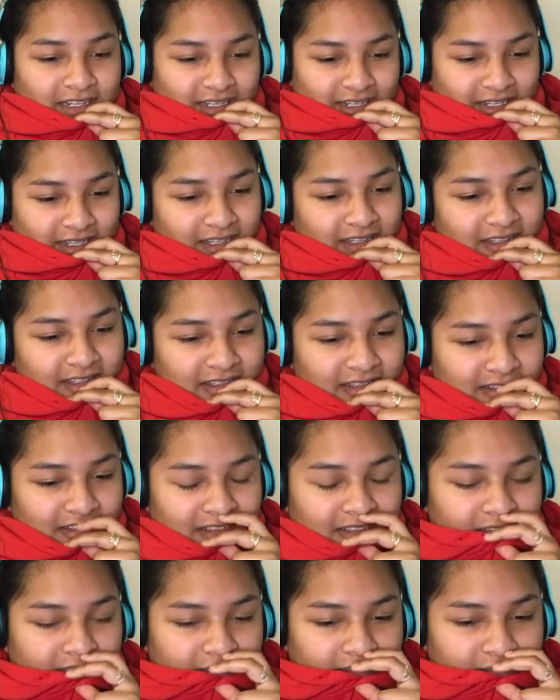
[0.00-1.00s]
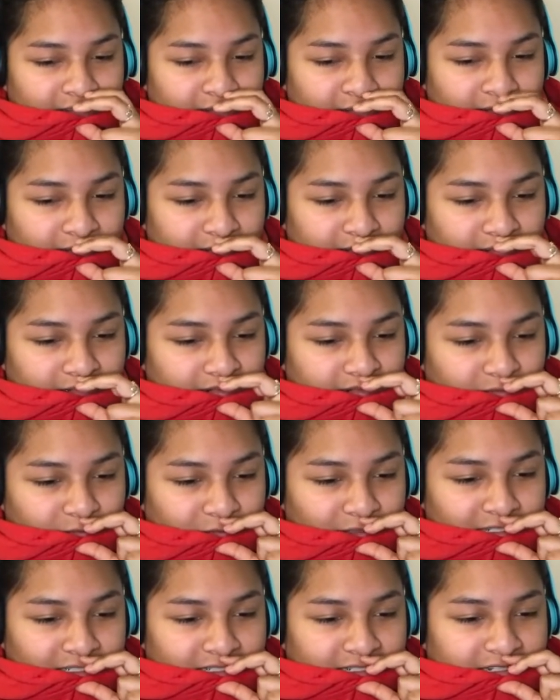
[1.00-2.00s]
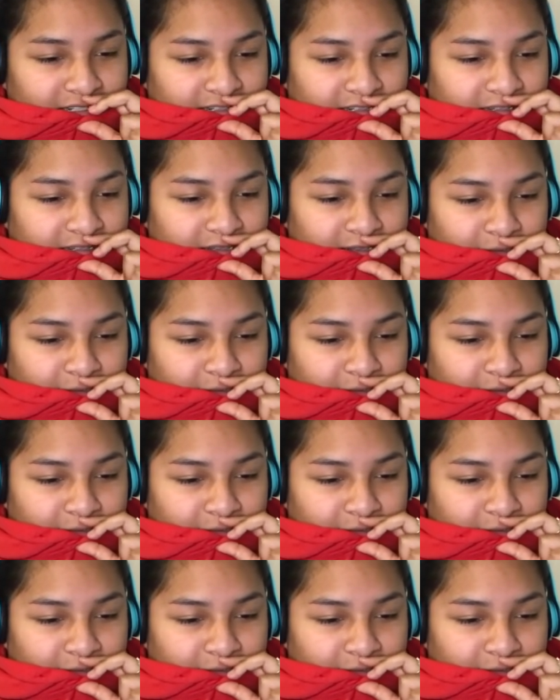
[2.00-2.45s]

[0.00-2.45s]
Like, what a dick.